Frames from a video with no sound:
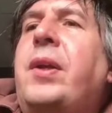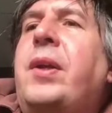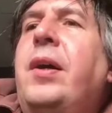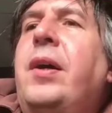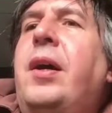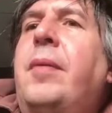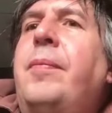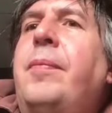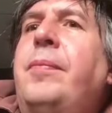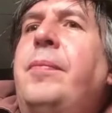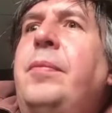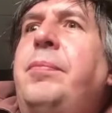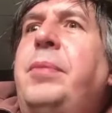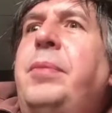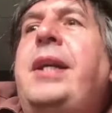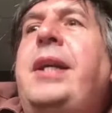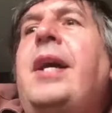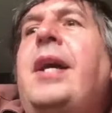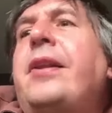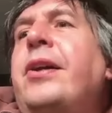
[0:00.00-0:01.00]

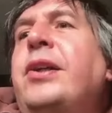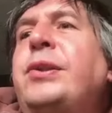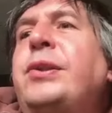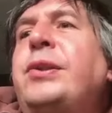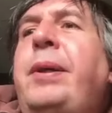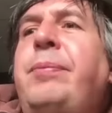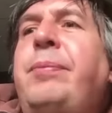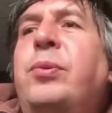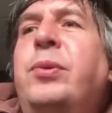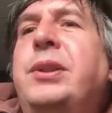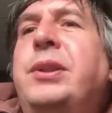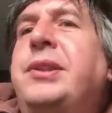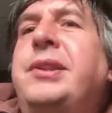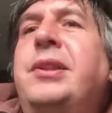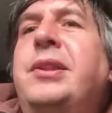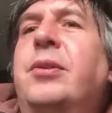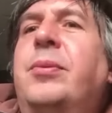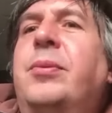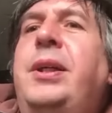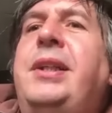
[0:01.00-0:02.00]
But yeah, those people would
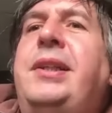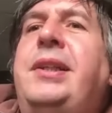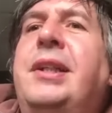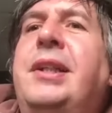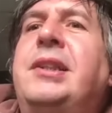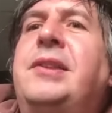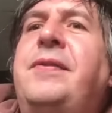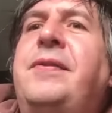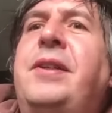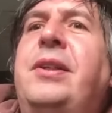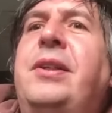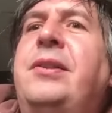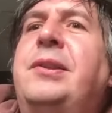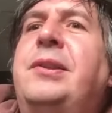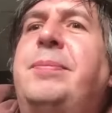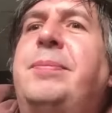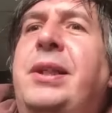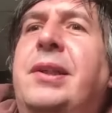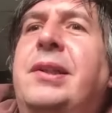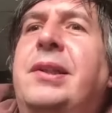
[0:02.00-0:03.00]
still read the
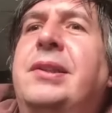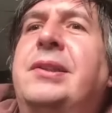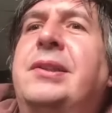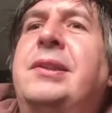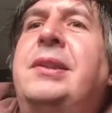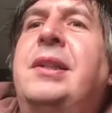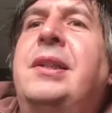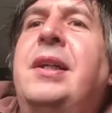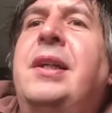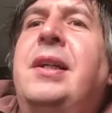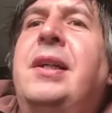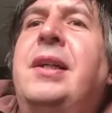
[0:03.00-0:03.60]
interviews because